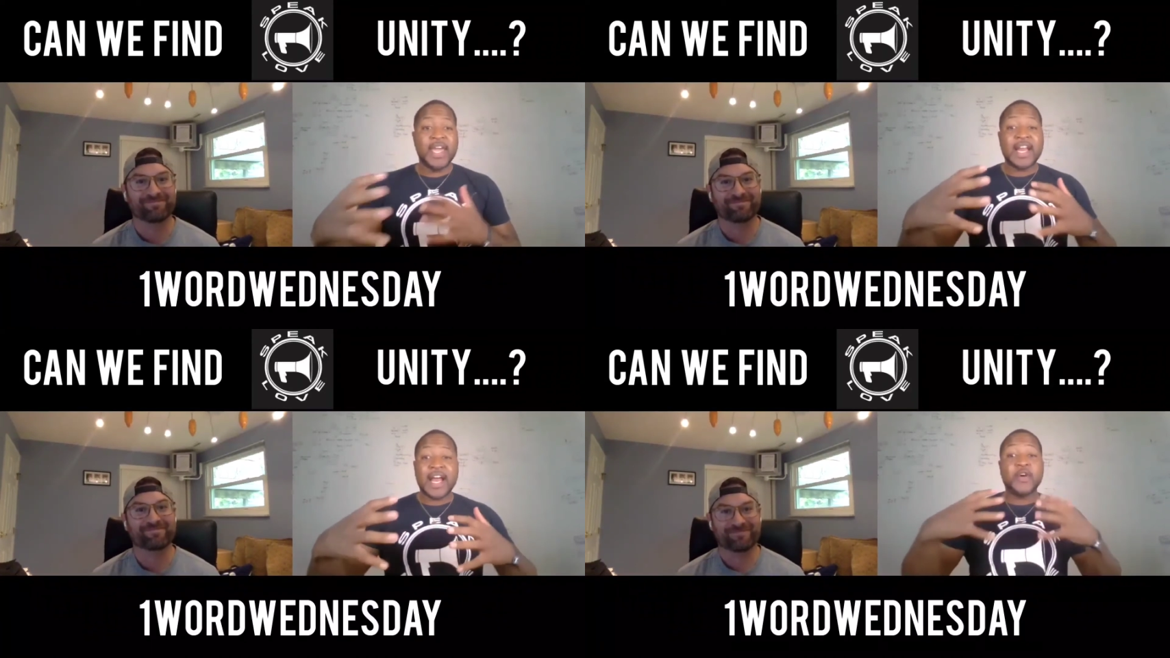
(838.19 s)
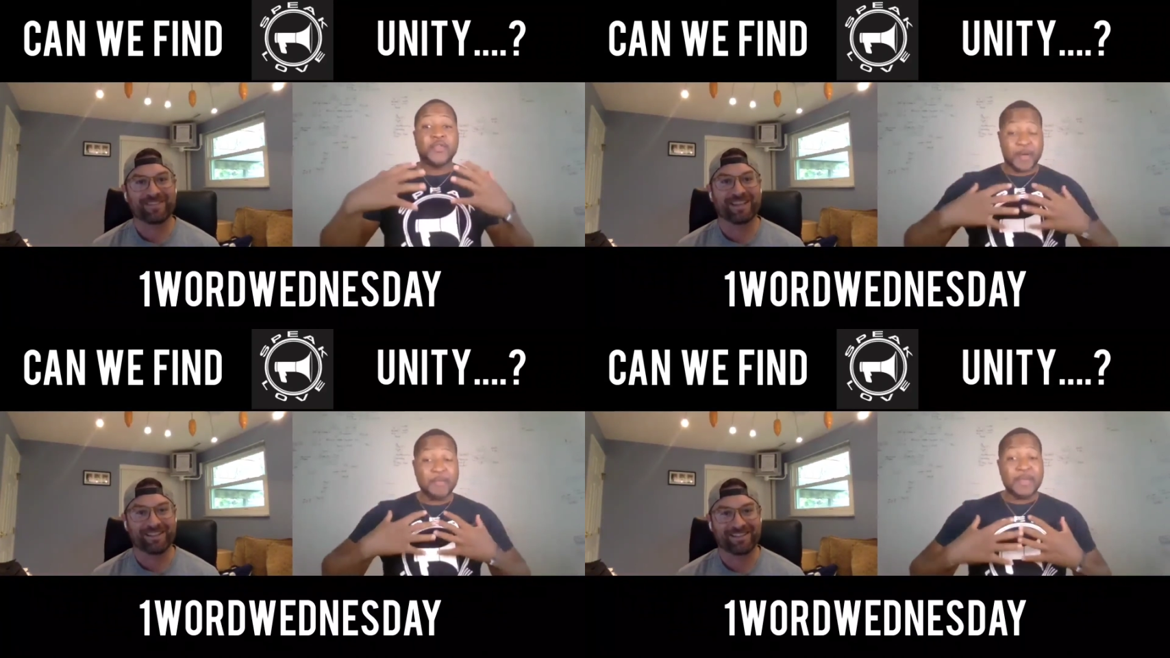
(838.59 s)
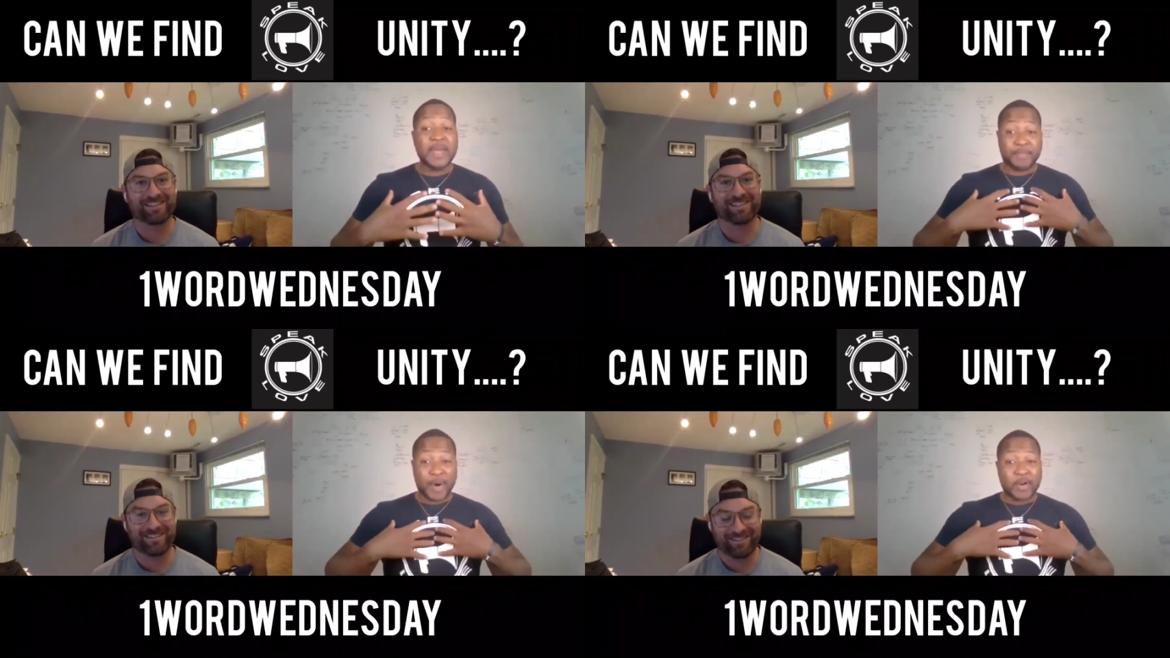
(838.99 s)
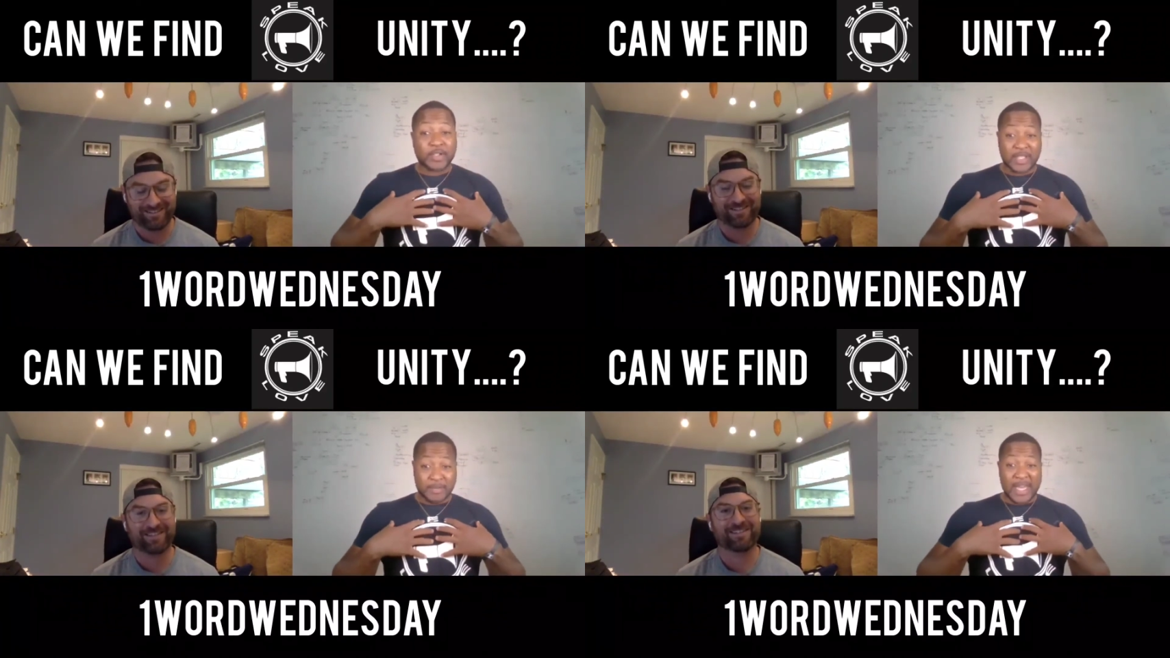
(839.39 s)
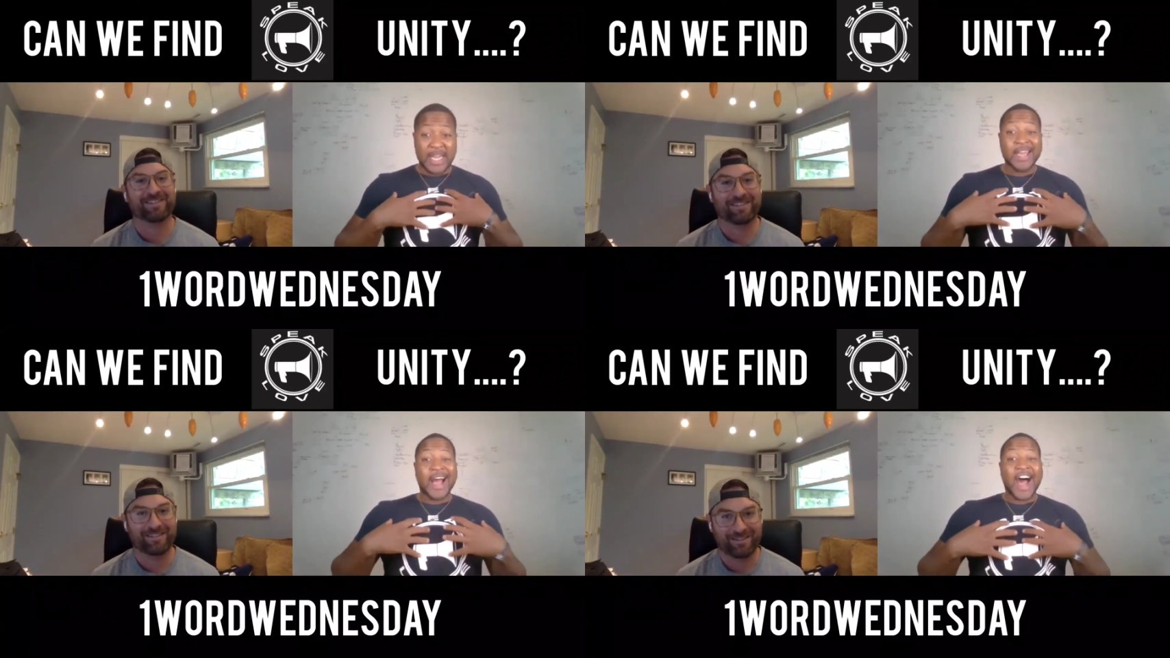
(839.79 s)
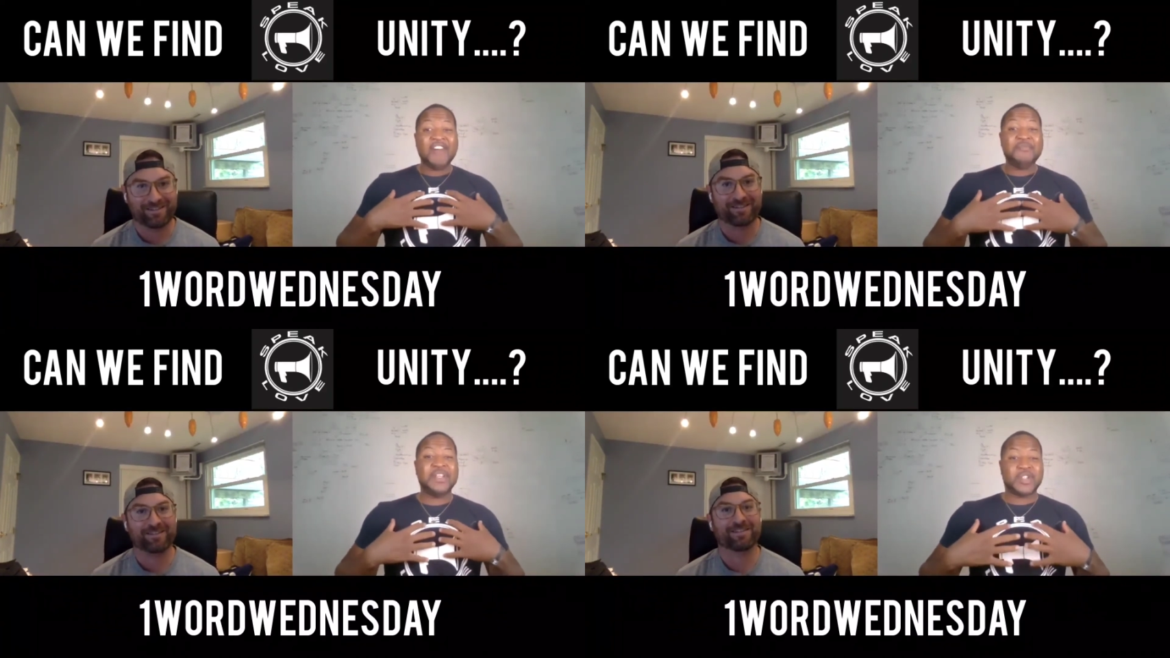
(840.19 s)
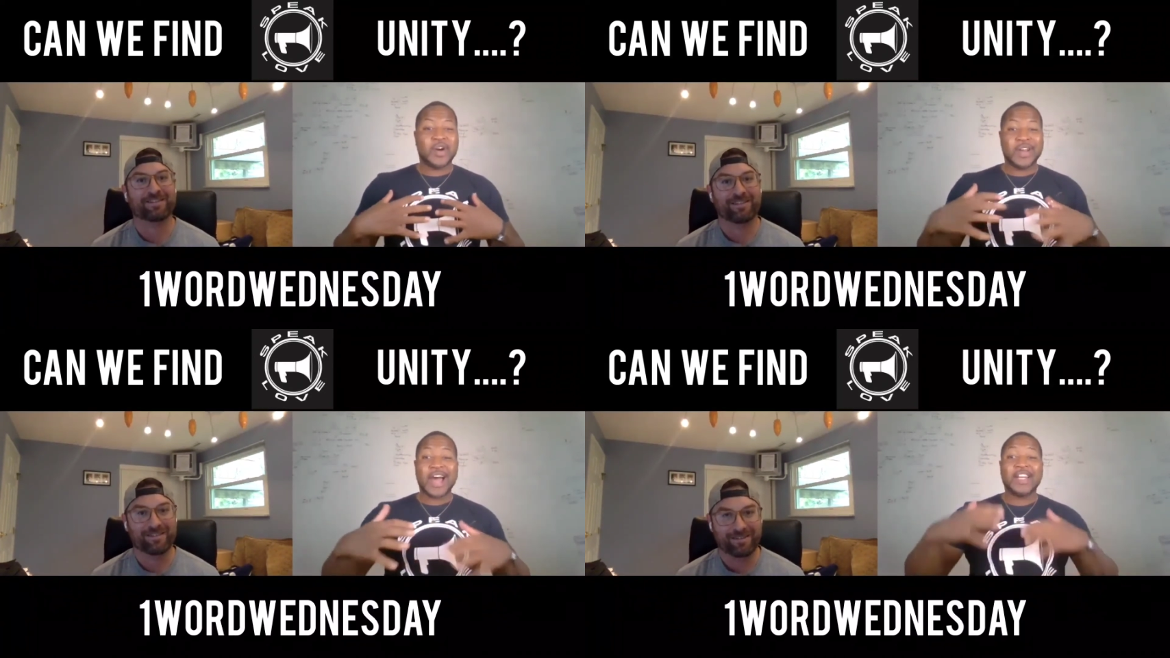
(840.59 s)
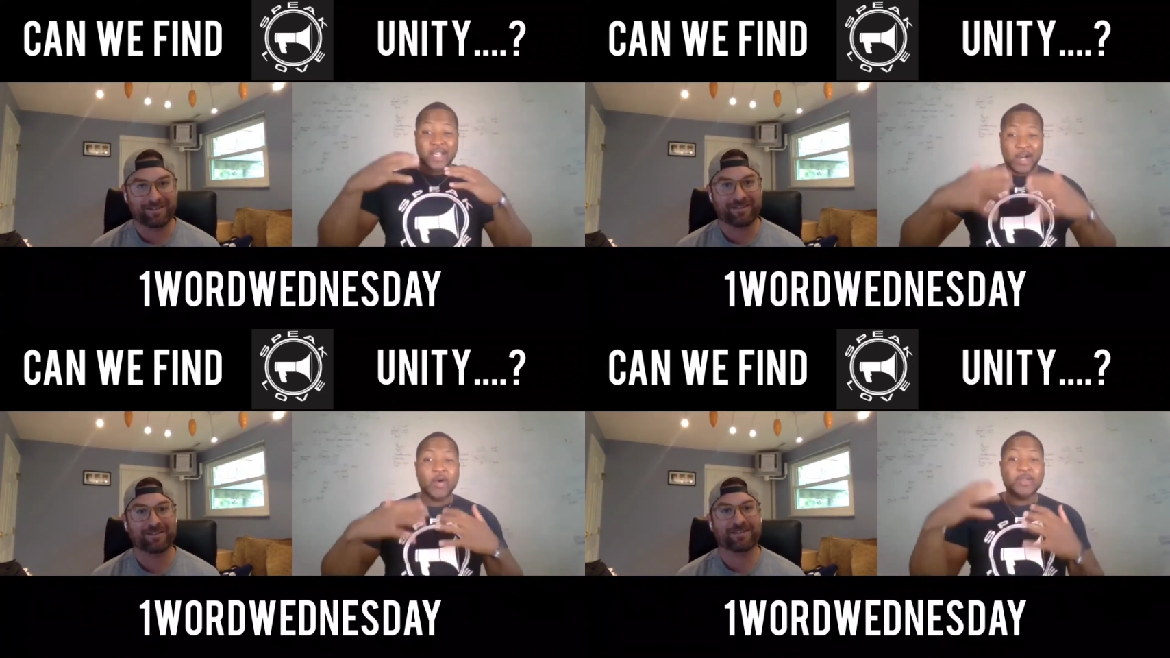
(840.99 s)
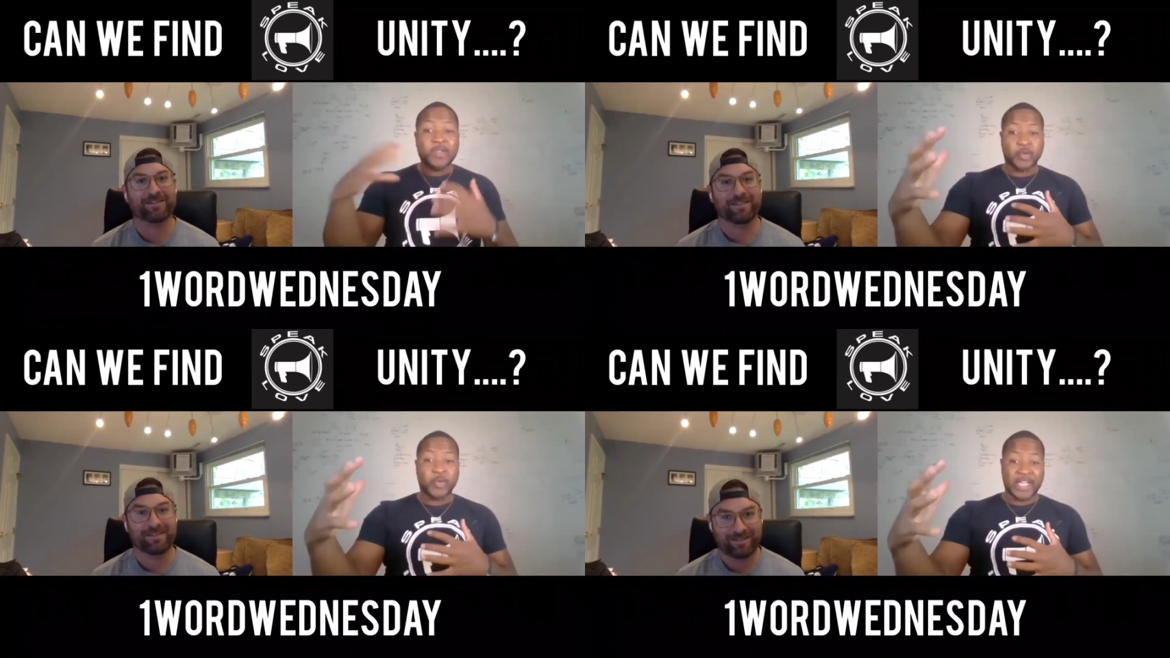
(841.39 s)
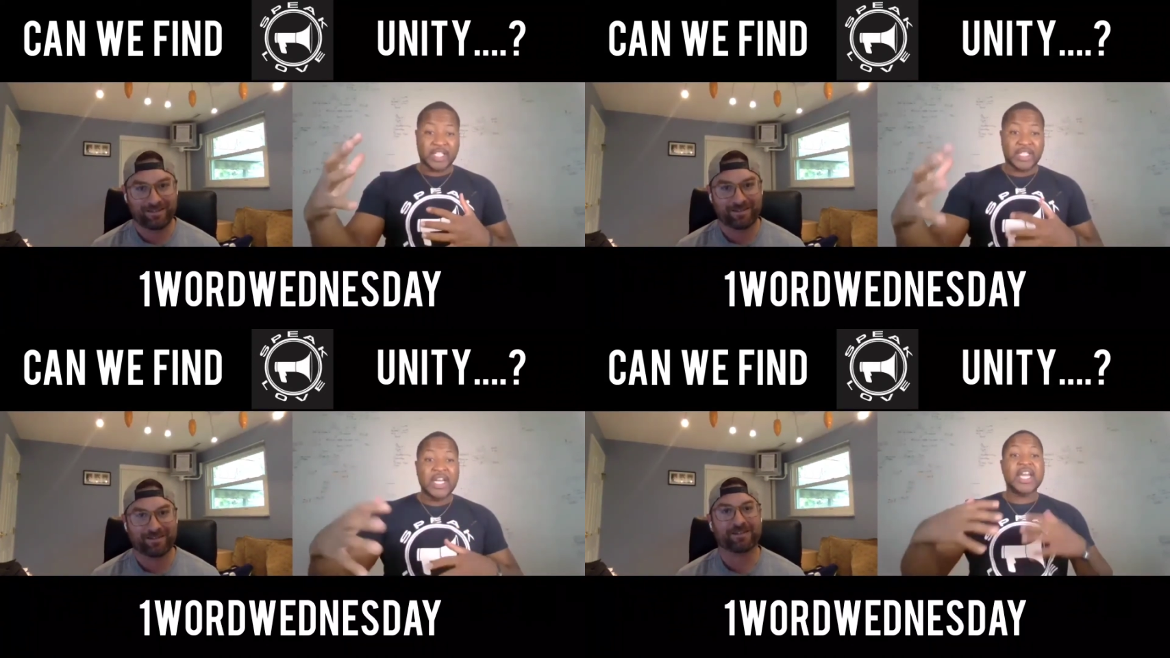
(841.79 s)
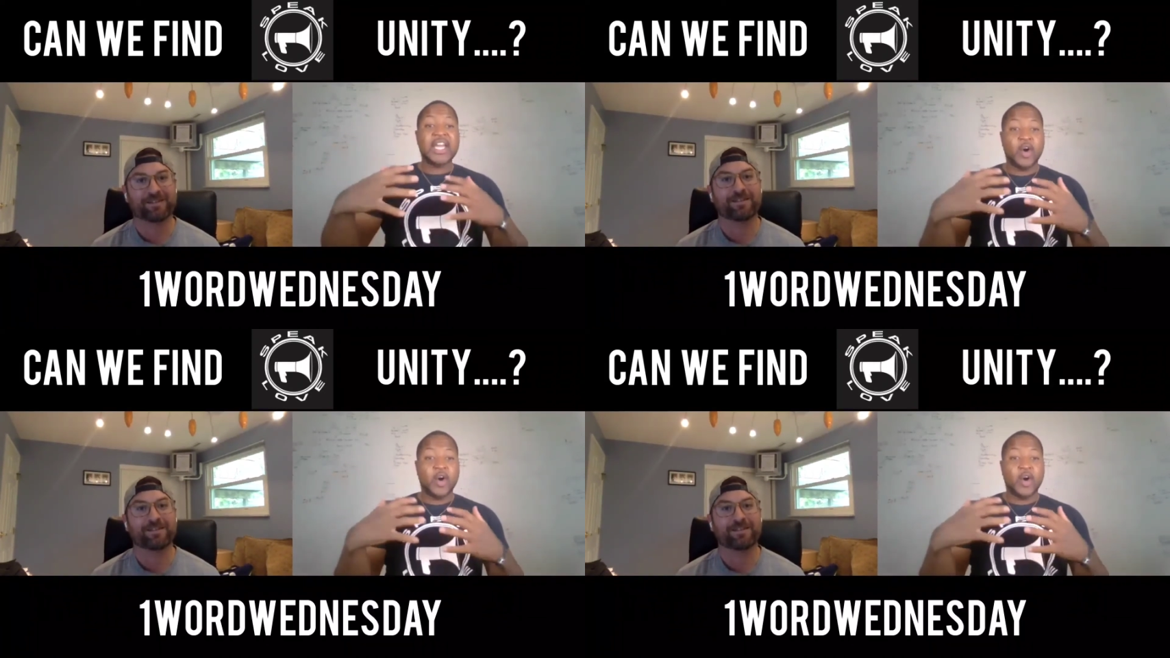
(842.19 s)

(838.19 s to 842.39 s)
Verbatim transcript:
Speaker 1: And I know for me personally, me, I've been taught how to code switch in